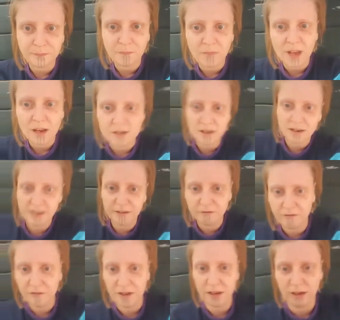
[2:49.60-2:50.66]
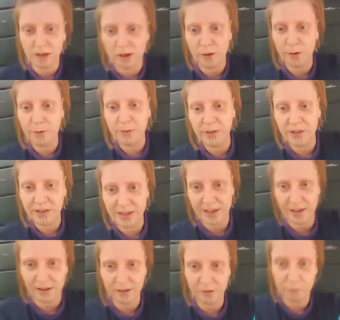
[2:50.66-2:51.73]
As I live alone,
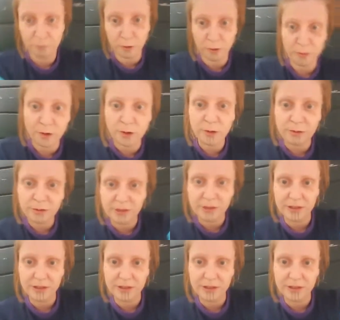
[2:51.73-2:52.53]
like rural,